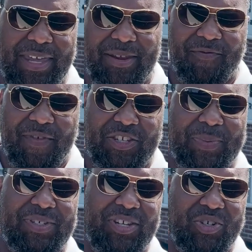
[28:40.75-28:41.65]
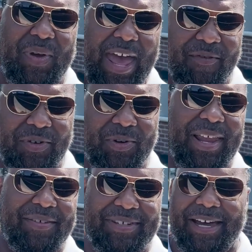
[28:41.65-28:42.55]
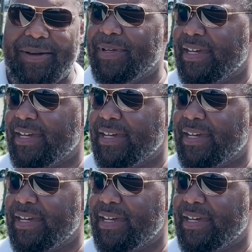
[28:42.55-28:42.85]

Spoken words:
investments that you have in your lifetime.